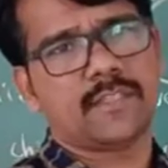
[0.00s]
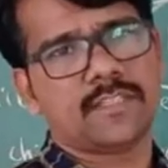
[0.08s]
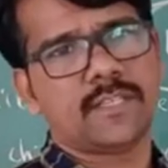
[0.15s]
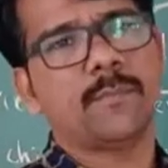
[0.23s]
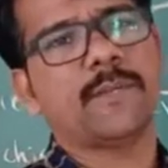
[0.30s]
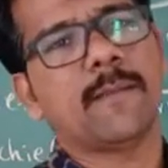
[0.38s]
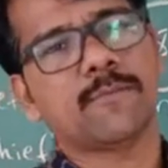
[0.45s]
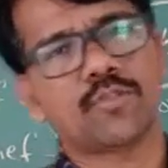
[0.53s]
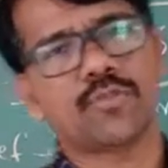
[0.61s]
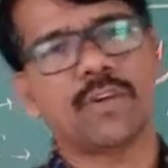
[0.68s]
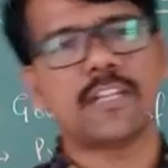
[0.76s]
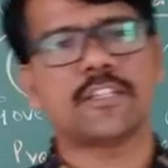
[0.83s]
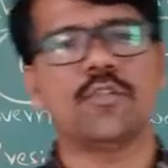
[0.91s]
Sometimes
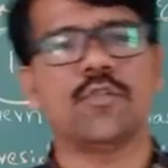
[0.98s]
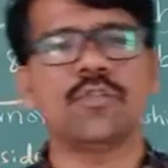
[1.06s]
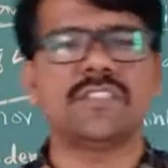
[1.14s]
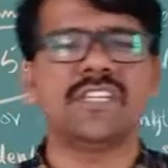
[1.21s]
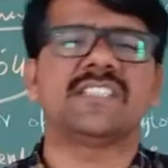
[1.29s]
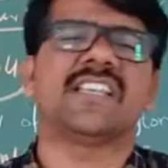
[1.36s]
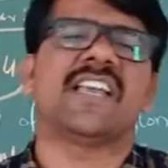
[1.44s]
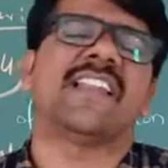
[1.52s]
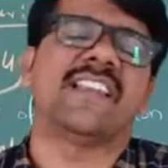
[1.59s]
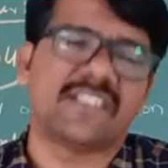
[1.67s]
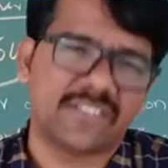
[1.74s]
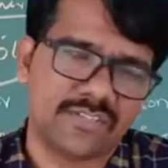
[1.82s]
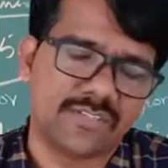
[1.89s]
students don't sit
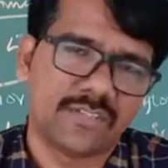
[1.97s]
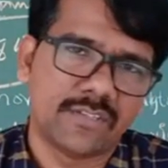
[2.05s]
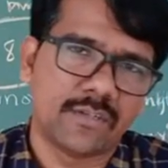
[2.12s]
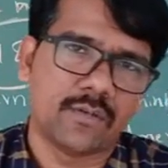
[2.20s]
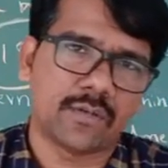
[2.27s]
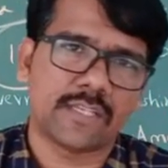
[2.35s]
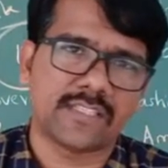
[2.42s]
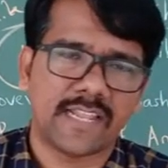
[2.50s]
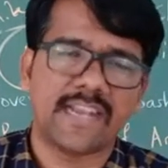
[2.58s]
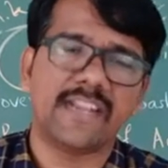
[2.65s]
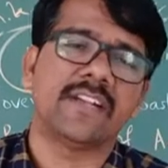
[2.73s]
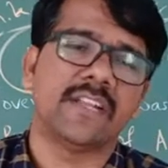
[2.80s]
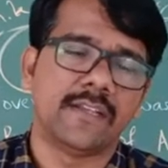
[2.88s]
silence, okay,
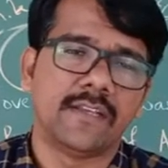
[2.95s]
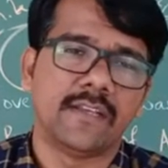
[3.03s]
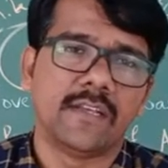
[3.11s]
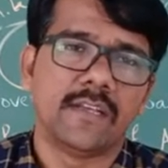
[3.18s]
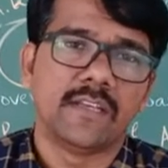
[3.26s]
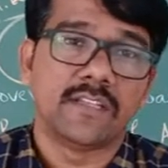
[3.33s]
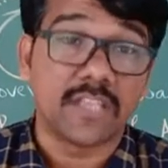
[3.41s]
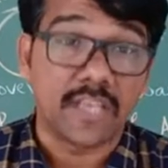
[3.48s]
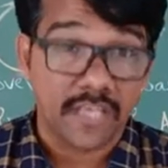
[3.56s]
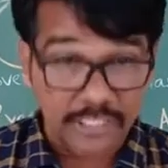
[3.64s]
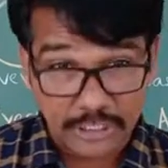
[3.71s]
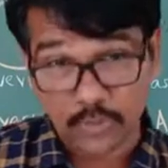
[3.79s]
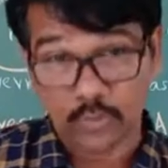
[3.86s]
silently. They
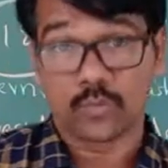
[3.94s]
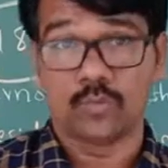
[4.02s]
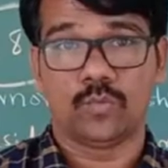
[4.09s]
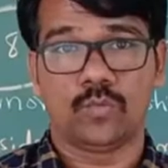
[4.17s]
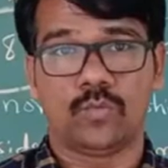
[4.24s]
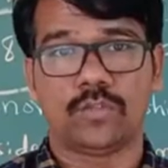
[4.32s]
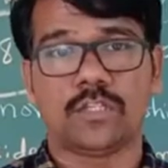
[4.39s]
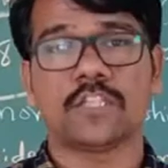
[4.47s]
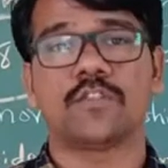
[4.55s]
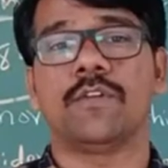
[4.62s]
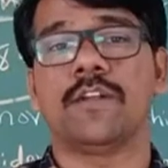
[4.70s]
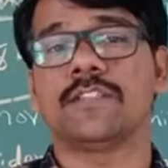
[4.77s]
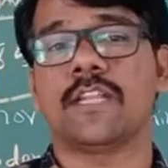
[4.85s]
argue. Such
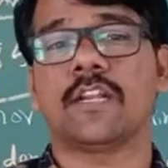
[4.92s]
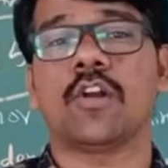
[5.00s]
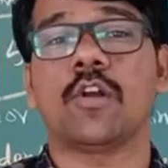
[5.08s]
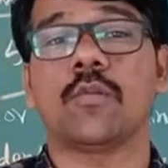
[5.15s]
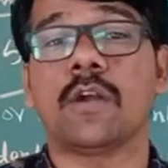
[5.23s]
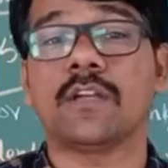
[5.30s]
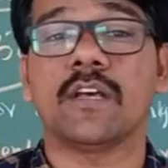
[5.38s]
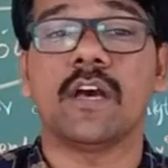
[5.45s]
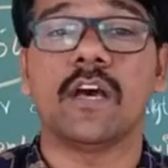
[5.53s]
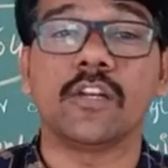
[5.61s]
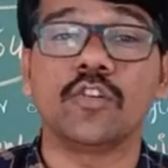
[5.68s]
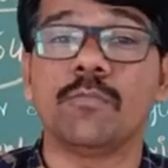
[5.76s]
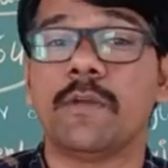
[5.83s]
students are called what?
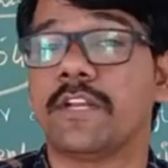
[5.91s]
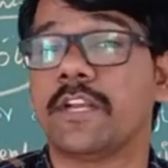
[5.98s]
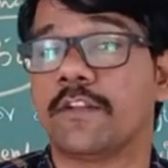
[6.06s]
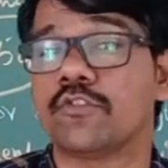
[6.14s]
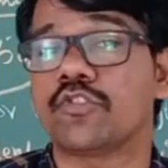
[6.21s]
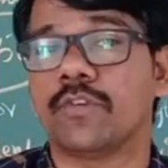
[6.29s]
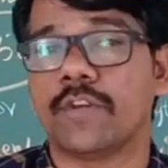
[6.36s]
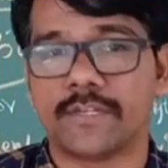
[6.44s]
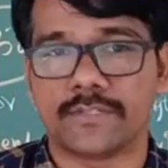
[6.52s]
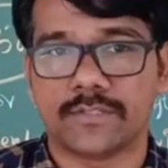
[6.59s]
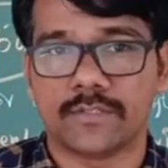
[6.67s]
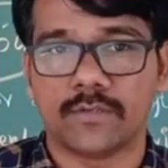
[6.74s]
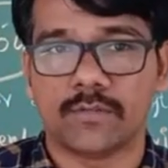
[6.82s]
Argumentative
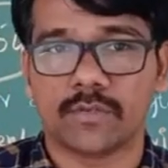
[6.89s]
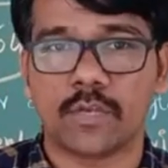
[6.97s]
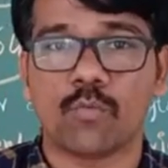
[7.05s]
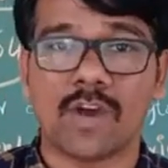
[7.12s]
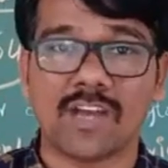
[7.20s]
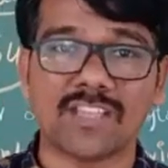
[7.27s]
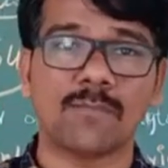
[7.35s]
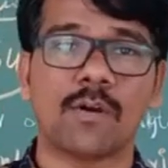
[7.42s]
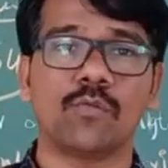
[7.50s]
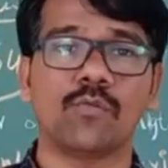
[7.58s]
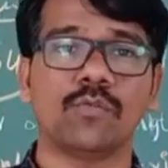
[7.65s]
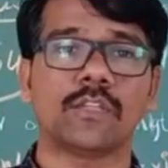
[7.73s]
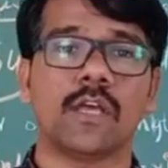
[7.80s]
students. Okay, vada
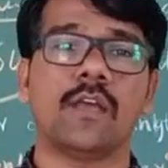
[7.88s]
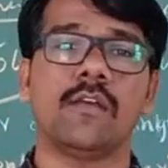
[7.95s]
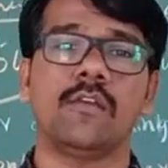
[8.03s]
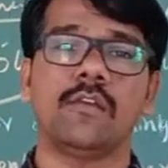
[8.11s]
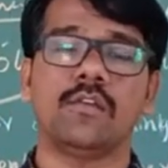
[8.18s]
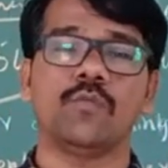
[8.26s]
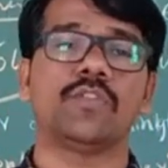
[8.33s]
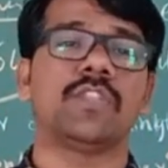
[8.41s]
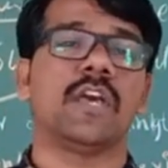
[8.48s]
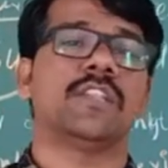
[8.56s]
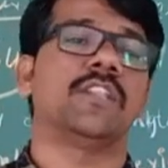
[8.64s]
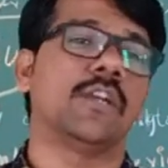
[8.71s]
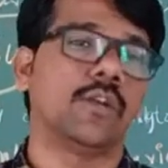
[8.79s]
maduvanta
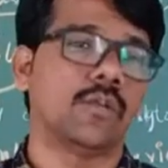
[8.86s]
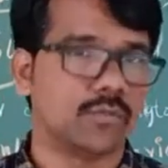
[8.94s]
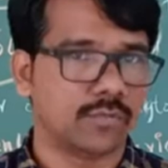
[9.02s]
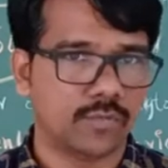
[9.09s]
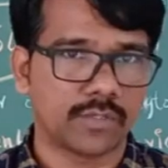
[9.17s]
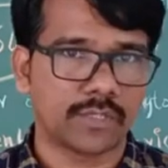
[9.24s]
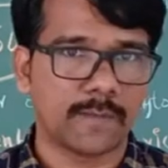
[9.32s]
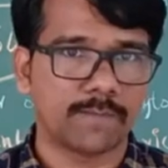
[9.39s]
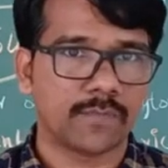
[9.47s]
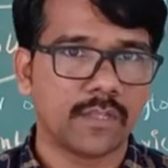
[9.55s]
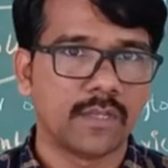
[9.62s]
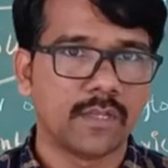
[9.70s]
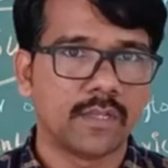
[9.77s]
vidyarthikalu. Okay,
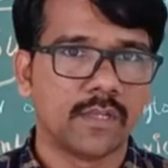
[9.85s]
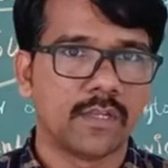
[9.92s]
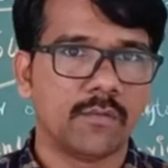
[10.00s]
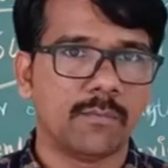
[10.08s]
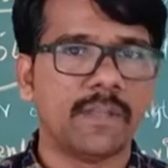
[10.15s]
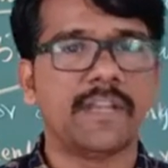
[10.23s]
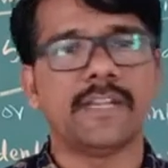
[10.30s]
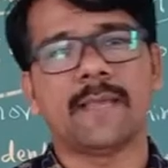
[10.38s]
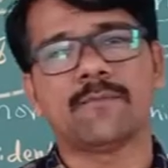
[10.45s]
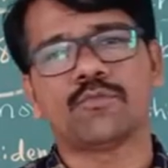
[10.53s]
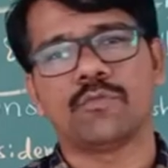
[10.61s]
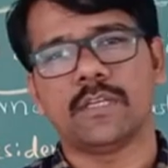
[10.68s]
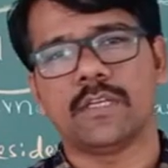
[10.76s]
many
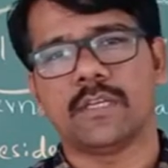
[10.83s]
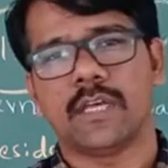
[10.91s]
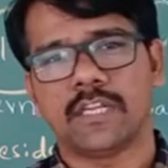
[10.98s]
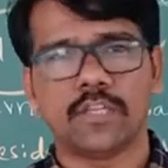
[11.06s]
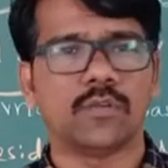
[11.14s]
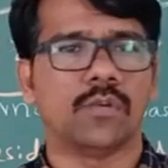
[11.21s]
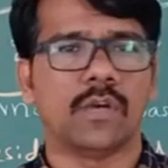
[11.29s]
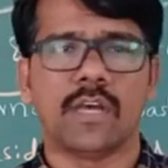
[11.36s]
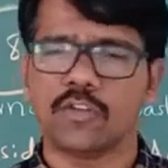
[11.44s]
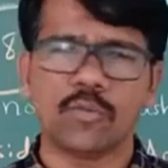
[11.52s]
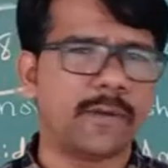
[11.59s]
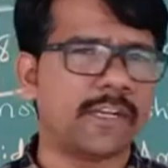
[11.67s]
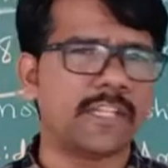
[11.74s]
times we argue.
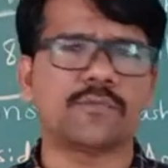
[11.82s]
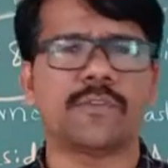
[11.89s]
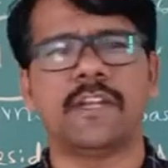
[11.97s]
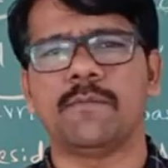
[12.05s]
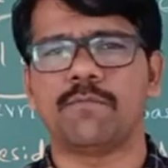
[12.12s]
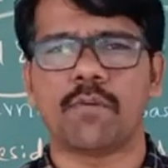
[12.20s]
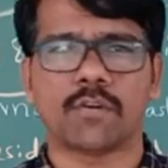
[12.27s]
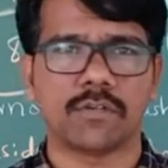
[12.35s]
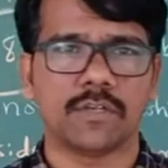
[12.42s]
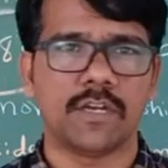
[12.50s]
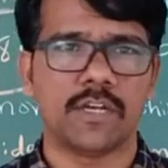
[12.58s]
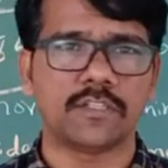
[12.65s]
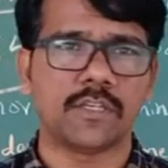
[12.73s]
Argument is very important.
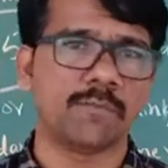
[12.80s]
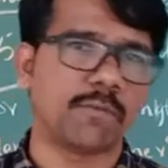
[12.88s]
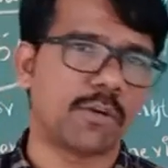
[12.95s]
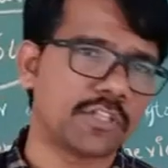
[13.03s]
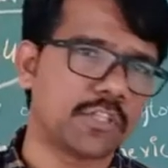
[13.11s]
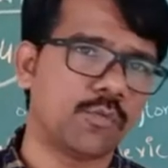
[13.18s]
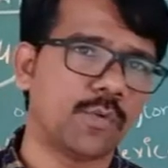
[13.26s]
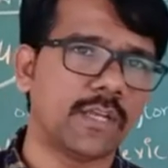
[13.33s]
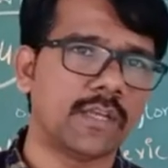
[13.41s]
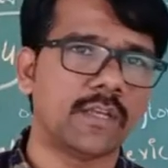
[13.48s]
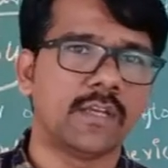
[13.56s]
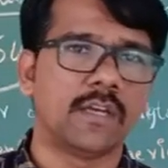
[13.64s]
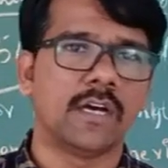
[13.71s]
It's in a positive way.